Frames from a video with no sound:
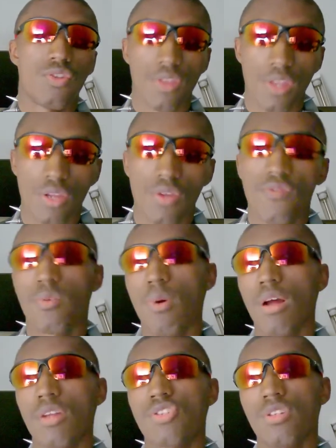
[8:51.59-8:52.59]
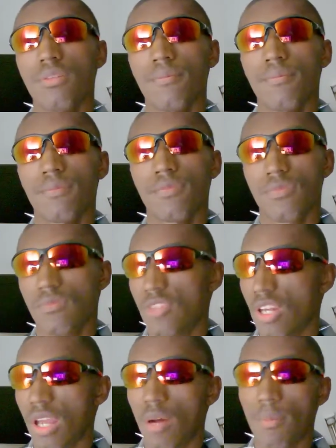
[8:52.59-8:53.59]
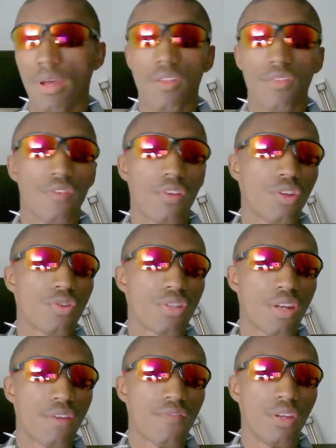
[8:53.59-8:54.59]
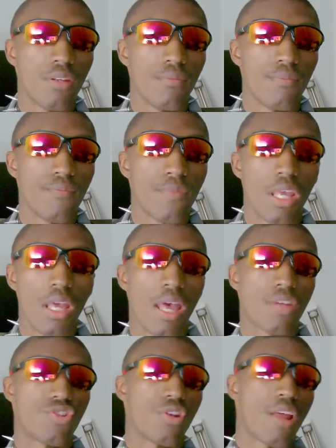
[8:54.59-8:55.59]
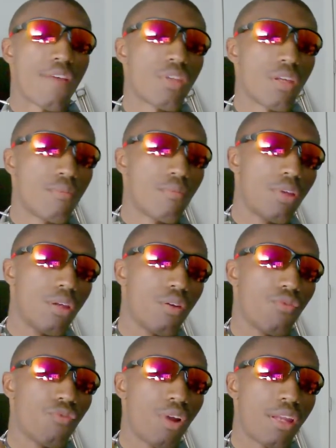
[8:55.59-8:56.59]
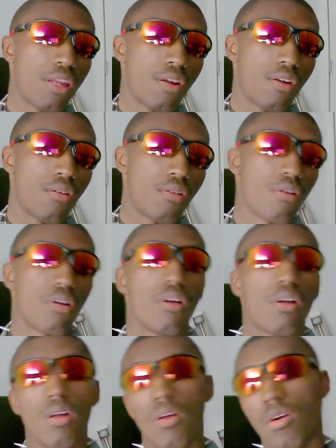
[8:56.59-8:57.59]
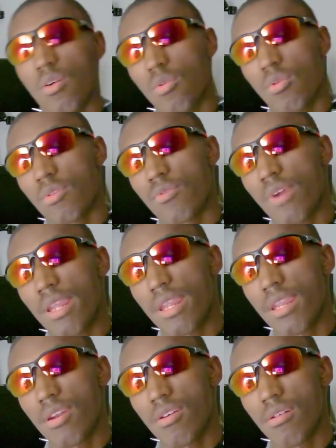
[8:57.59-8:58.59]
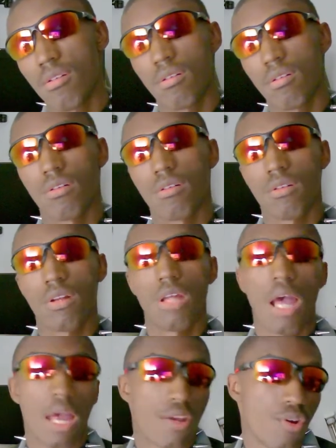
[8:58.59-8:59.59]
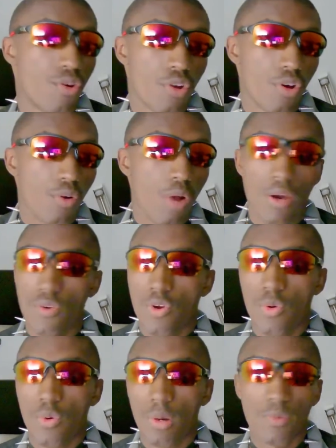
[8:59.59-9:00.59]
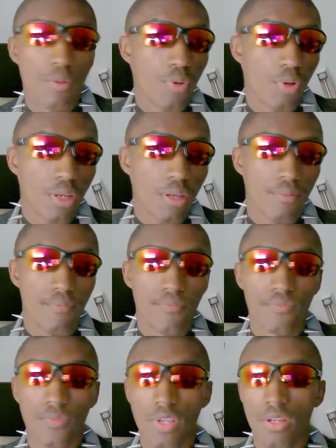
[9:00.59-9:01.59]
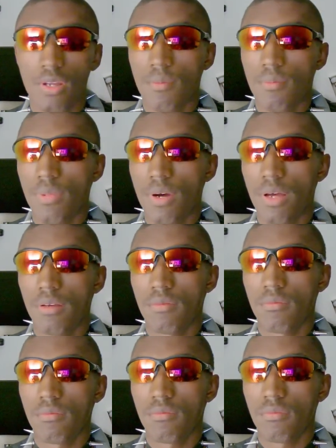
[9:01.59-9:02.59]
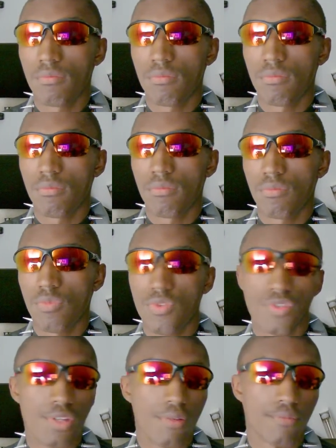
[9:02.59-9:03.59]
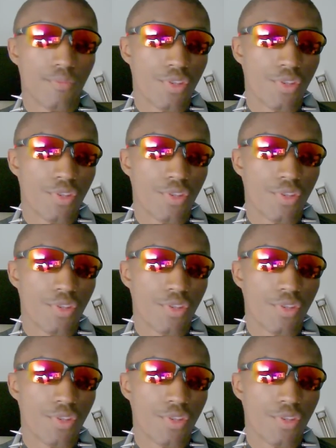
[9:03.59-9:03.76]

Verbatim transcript: So thank you for watching. Check out my other videos that I've done. Should have some right here or right here. I don't know. I don't know where I'm going to put it, but we'll see.